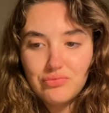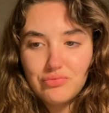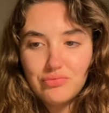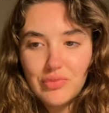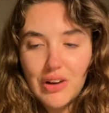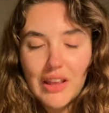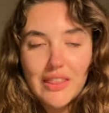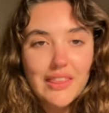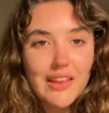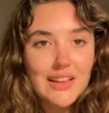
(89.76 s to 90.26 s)

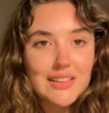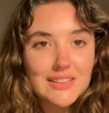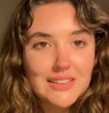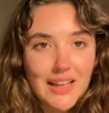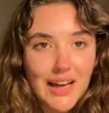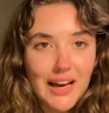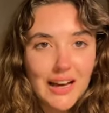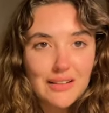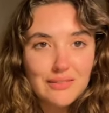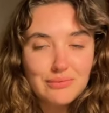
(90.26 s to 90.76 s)
And that's
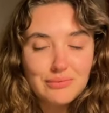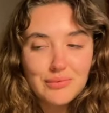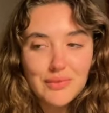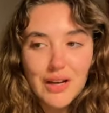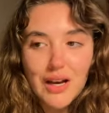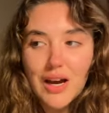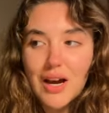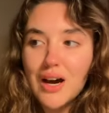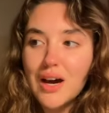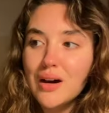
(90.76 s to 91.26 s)
that.
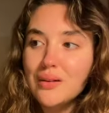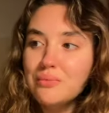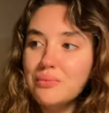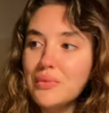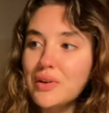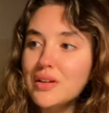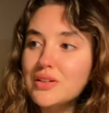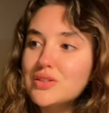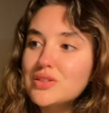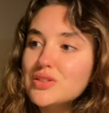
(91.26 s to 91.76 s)

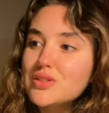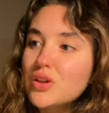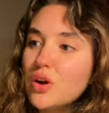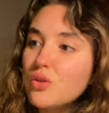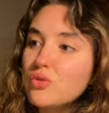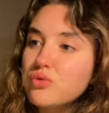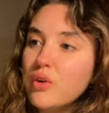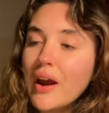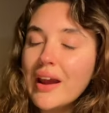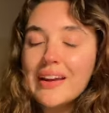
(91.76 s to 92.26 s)

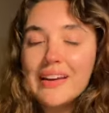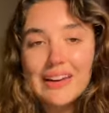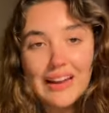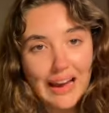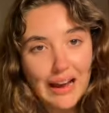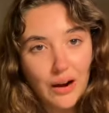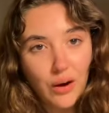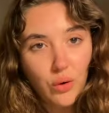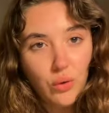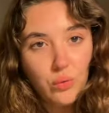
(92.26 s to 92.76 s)
So right
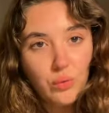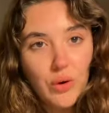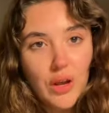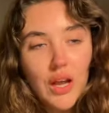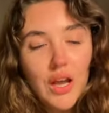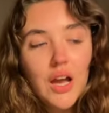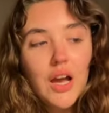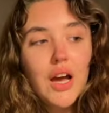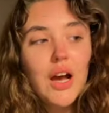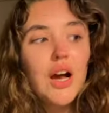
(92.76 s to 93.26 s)
now,
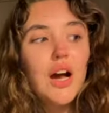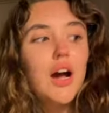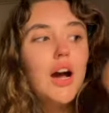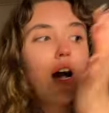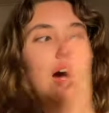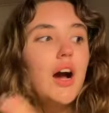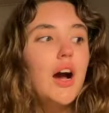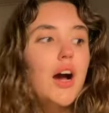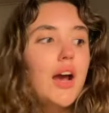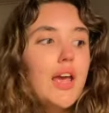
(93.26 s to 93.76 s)

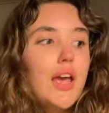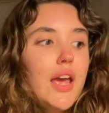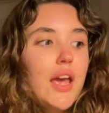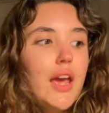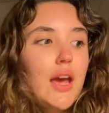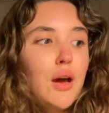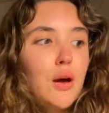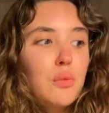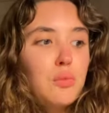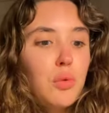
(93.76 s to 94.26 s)
I
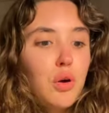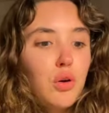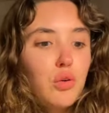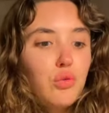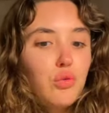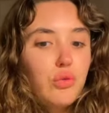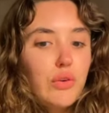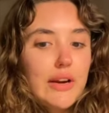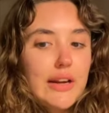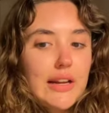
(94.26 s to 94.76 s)
am
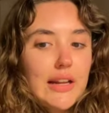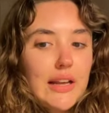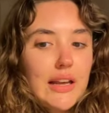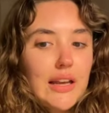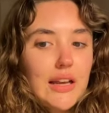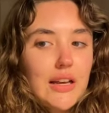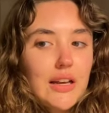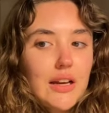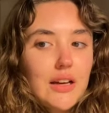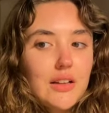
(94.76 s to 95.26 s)

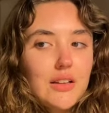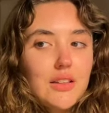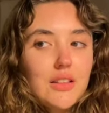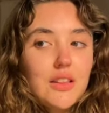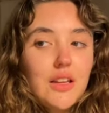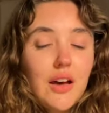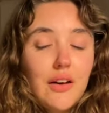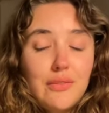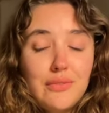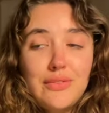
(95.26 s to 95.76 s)
reading
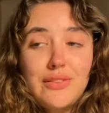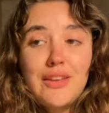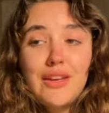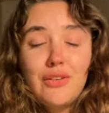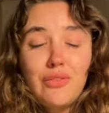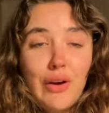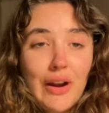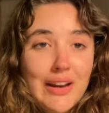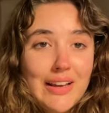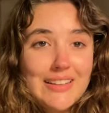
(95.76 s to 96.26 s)
Love
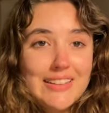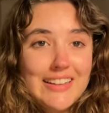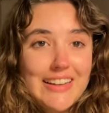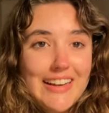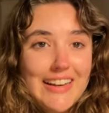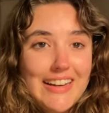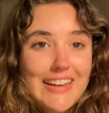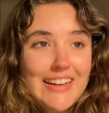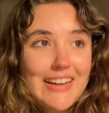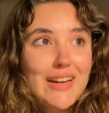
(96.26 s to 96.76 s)

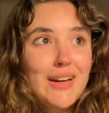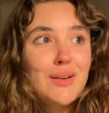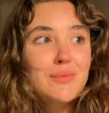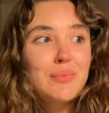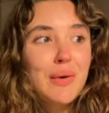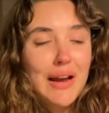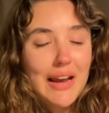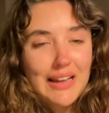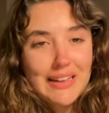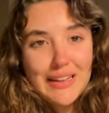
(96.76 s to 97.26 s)
Theoretically
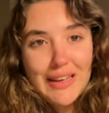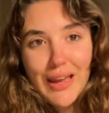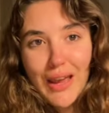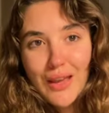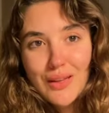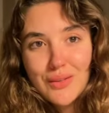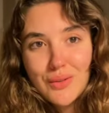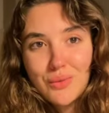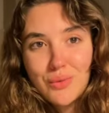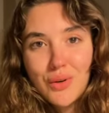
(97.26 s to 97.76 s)
by Ellie
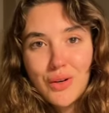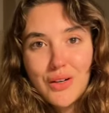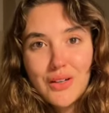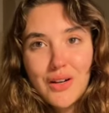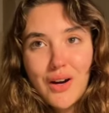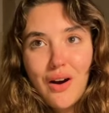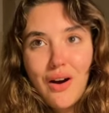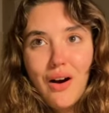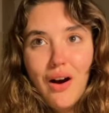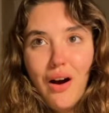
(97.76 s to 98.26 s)

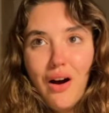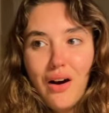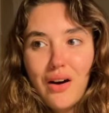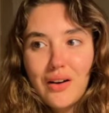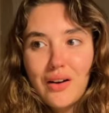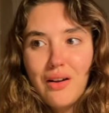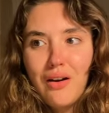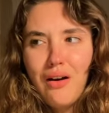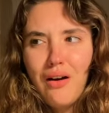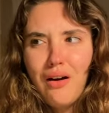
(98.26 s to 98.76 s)
Hazelwood
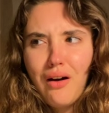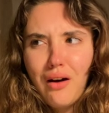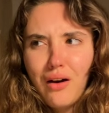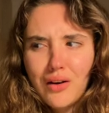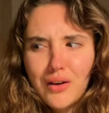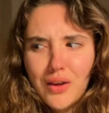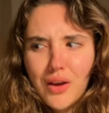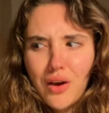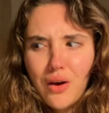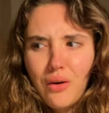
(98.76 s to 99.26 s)
on
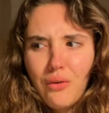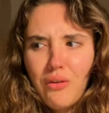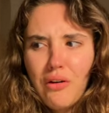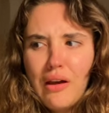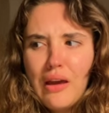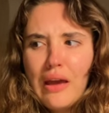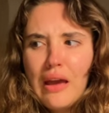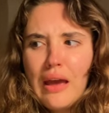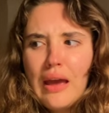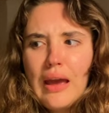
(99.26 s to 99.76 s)
audio.
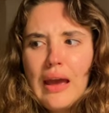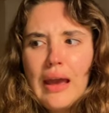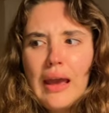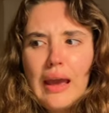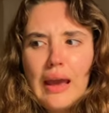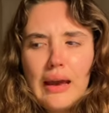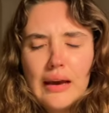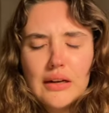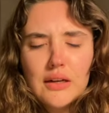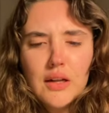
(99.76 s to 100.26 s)

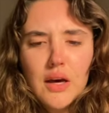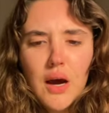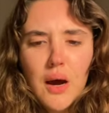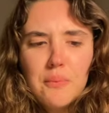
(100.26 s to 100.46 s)
And